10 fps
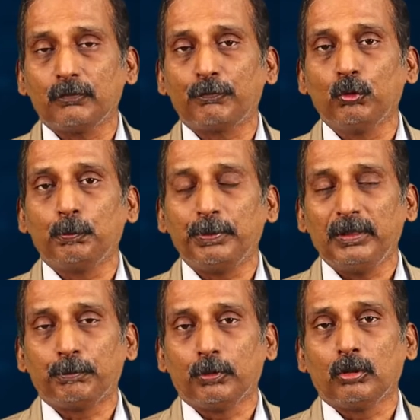a few
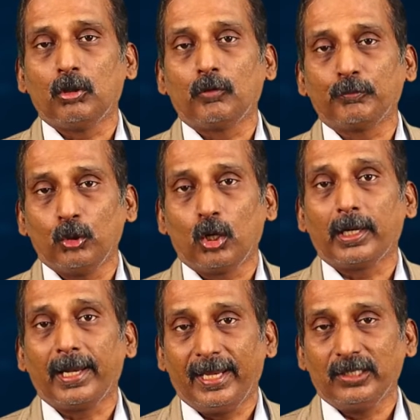people of
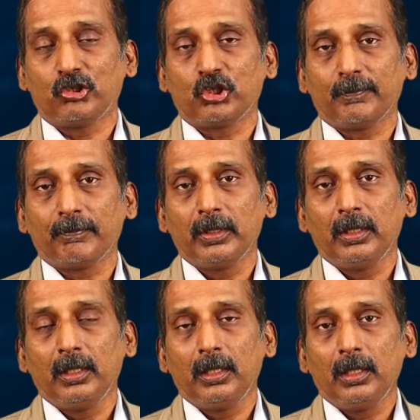your age,
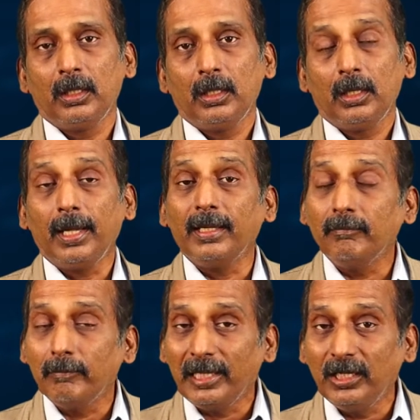
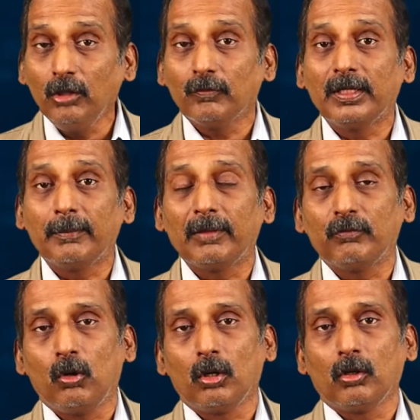and many of them
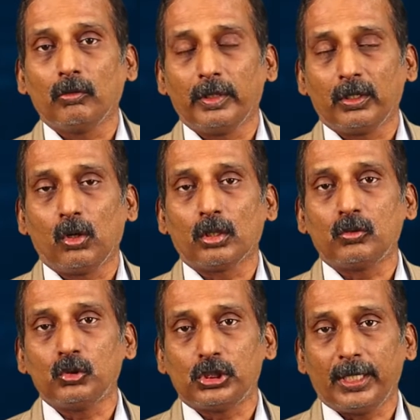have gone on record
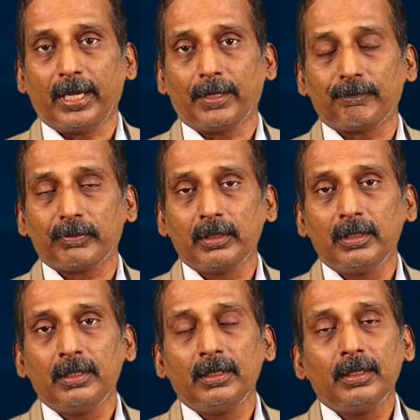to say
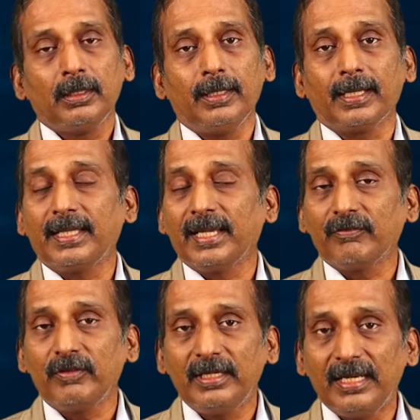that they
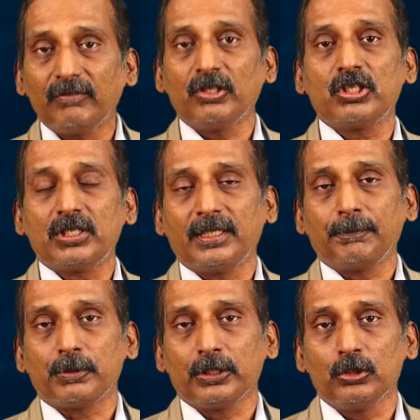have never
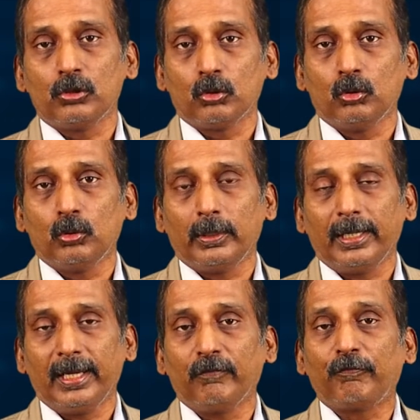stepped into
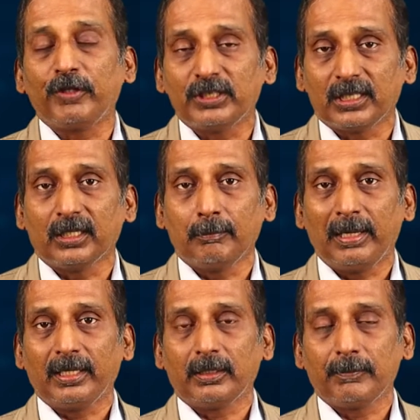a physical
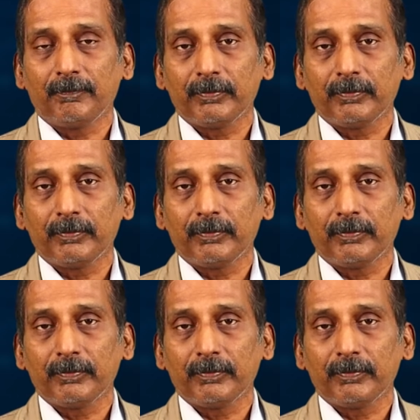bank,